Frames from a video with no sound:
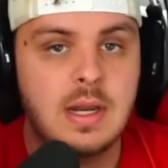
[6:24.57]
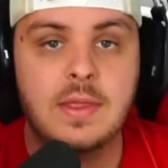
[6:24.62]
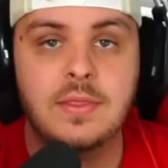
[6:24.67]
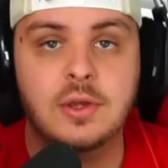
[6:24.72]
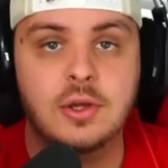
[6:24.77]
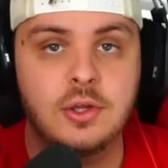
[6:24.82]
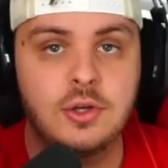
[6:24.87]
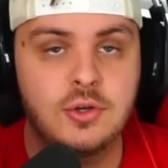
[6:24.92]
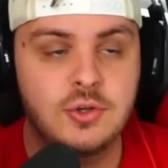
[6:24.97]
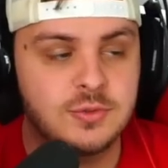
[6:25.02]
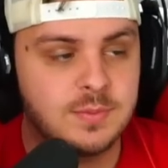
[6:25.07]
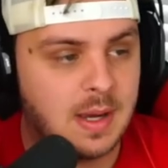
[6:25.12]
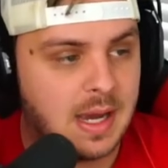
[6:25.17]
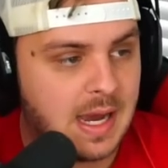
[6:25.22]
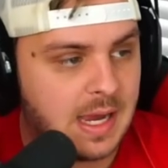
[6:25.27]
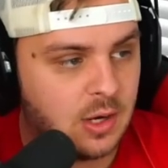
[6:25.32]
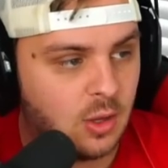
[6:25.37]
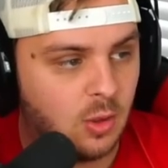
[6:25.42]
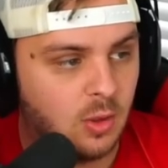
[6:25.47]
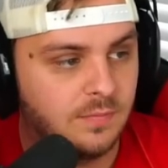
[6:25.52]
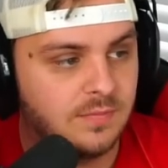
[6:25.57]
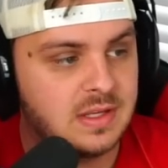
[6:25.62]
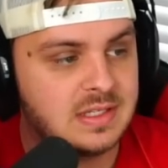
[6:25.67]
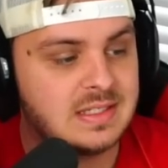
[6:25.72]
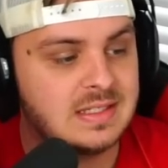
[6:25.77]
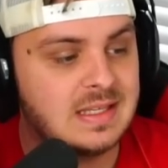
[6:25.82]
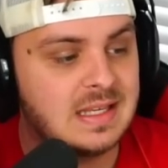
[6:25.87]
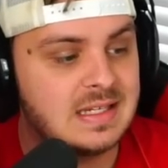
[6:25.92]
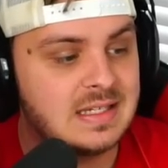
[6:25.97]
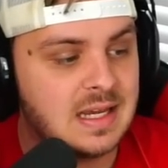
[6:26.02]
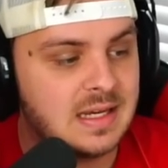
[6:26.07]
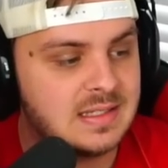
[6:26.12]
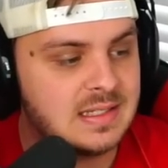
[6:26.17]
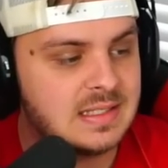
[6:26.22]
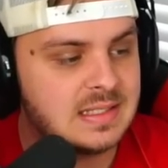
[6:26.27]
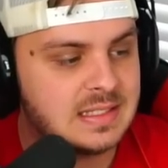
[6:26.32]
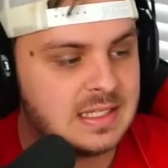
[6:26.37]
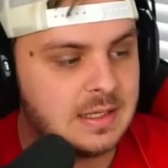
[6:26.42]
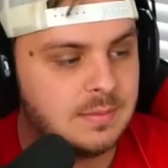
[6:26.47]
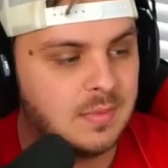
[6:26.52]
Now, the good news behind all of this is it doesn't
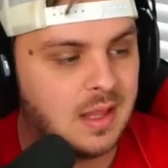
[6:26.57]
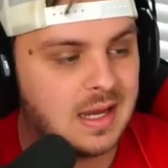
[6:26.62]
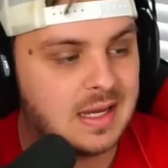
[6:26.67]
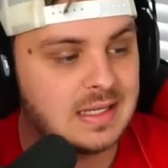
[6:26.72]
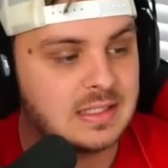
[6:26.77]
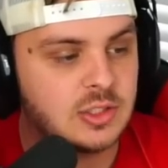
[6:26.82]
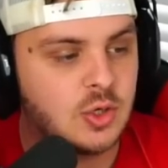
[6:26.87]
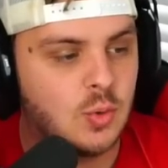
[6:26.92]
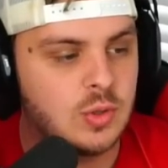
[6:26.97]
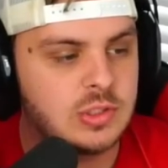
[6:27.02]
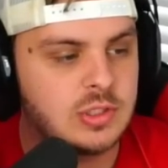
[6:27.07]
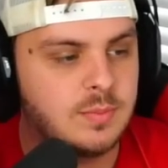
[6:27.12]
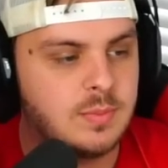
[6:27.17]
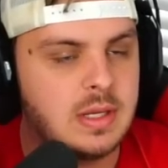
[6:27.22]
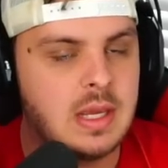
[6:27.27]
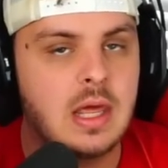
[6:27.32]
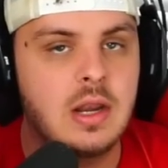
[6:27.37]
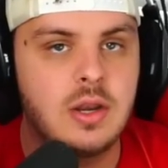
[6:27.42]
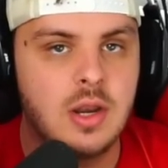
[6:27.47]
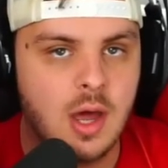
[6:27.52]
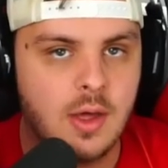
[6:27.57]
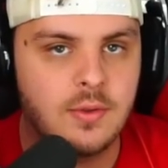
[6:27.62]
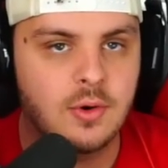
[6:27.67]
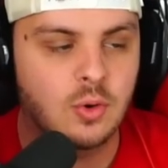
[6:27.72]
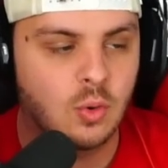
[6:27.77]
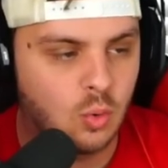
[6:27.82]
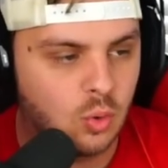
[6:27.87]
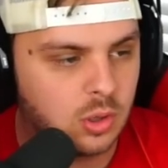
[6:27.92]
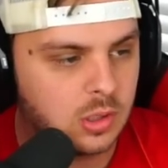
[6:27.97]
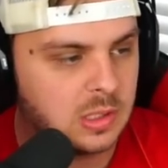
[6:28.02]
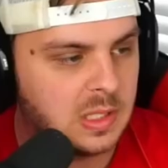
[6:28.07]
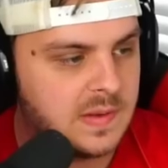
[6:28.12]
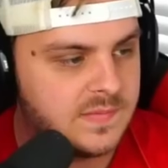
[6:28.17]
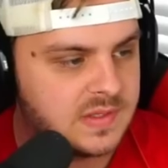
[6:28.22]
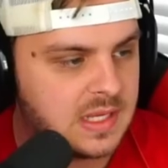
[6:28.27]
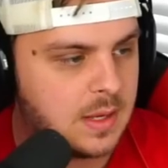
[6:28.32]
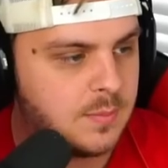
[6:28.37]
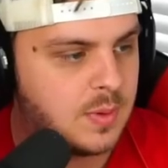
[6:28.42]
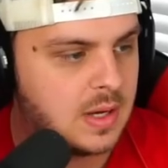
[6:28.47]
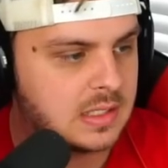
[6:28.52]
seem like it's going to be another org leaves
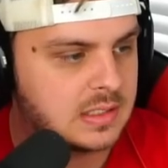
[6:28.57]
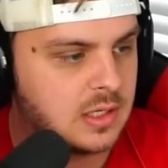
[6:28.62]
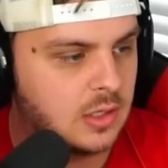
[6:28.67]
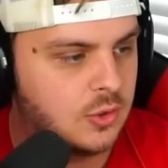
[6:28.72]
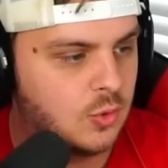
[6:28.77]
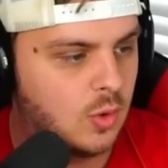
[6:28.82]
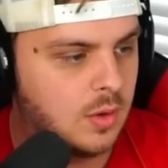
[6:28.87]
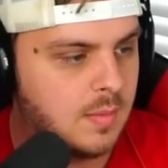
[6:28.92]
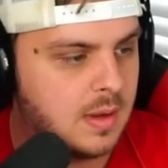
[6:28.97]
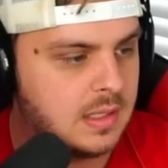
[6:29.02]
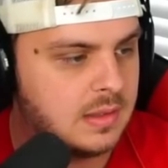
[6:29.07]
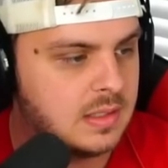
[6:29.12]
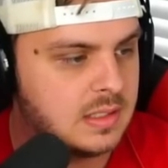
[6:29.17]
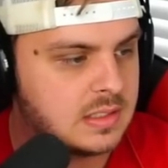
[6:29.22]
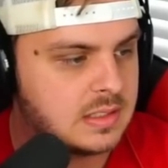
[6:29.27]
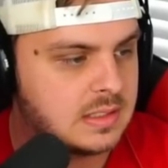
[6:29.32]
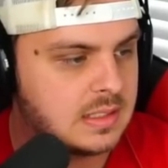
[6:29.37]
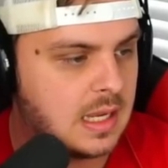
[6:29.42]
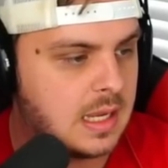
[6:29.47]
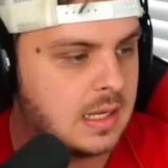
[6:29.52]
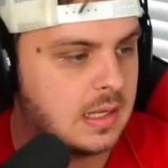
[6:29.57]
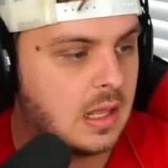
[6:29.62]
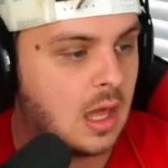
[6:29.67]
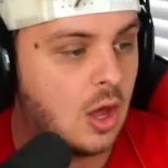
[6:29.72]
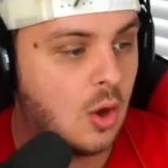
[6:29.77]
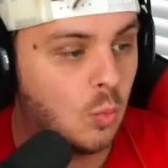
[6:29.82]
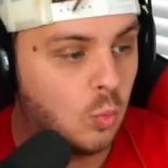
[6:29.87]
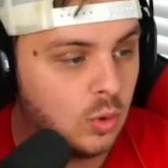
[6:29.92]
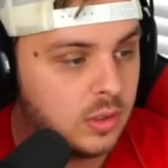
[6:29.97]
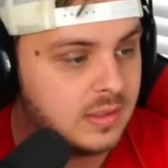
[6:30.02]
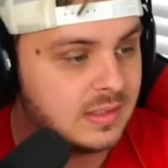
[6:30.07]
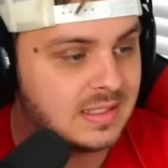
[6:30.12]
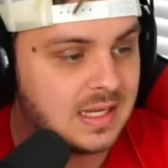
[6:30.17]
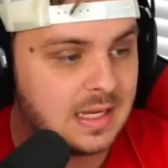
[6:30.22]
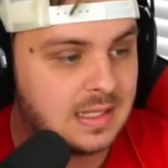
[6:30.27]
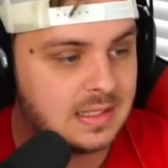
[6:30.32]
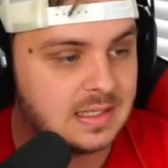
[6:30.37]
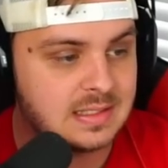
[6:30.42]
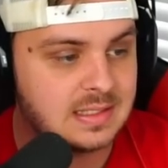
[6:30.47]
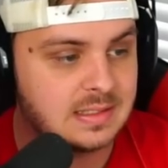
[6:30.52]
Apex. Cutnoid made this saying, uh, wouldn't
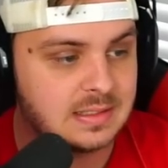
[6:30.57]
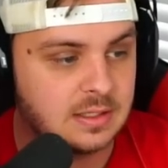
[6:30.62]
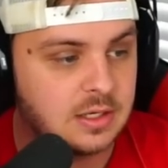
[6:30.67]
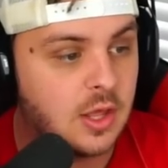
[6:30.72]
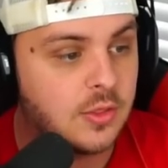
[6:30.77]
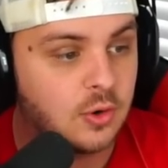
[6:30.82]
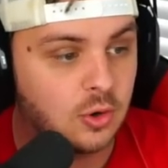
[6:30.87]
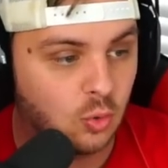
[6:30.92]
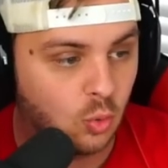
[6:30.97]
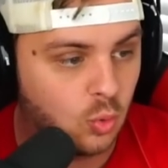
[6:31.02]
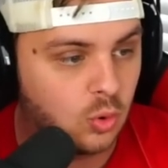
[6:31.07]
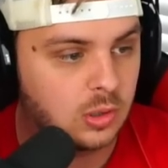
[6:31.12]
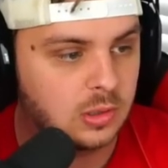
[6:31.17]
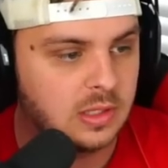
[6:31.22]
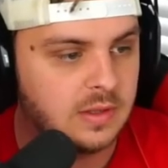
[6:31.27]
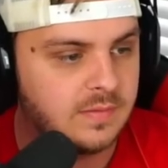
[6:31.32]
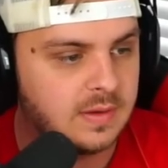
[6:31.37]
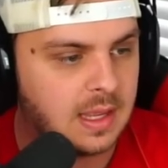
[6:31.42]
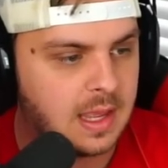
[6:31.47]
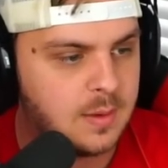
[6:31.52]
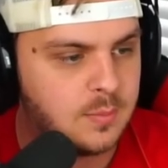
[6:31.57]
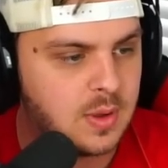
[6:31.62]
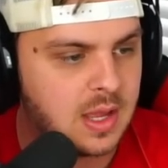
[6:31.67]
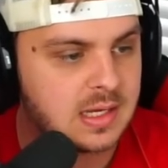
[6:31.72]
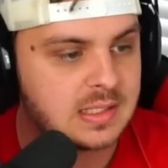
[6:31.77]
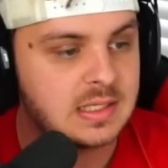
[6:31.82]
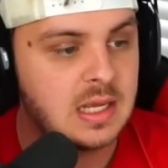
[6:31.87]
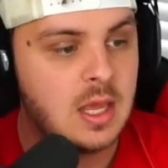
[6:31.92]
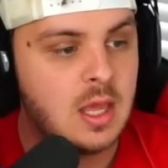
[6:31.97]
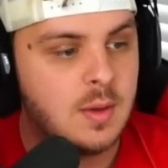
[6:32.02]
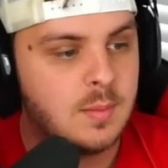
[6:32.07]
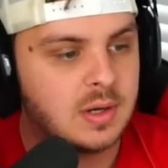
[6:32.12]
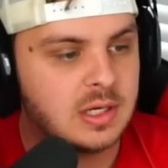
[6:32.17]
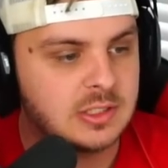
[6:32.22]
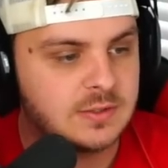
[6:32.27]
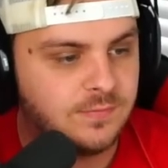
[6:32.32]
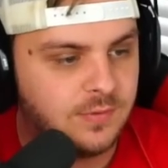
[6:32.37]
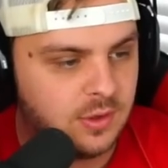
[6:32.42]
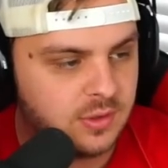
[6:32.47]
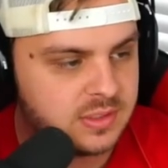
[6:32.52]
take this as another org leaving Apex
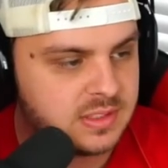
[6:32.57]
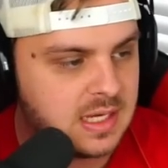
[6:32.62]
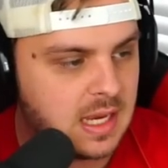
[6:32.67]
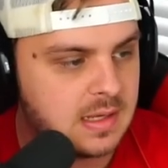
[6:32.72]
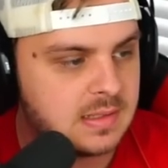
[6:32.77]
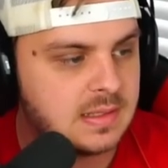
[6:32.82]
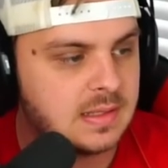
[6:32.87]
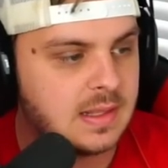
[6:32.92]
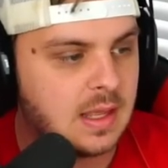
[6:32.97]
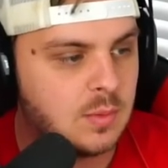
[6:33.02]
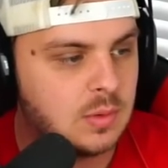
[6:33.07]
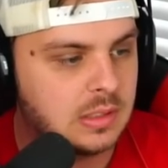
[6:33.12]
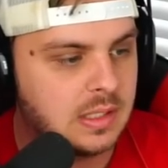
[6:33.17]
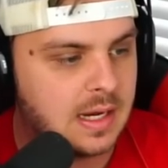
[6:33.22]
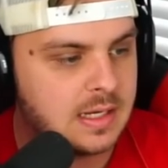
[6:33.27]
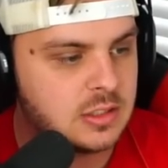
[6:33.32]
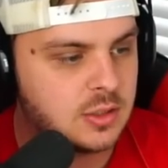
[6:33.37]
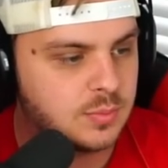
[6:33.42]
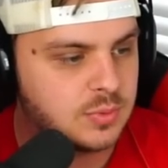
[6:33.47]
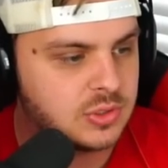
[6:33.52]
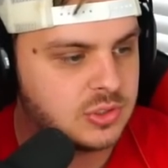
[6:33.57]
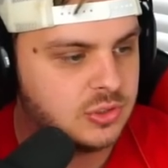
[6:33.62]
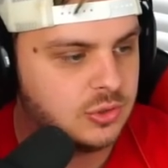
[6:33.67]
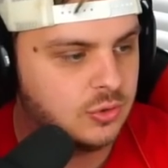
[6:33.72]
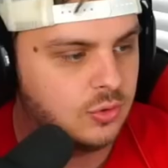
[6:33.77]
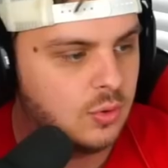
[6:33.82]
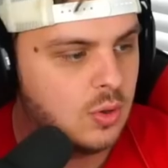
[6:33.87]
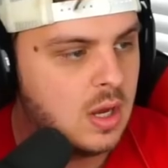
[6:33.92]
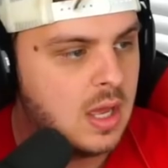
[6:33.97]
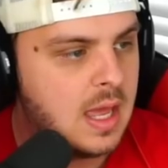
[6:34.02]
because Fennel says that they would like to pursue